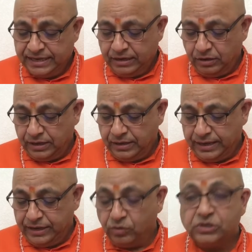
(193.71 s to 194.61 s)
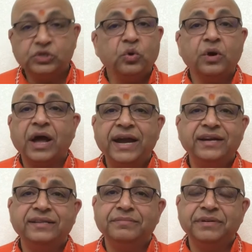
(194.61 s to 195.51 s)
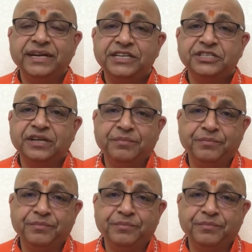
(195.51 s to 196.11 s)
and also guide them, teach them,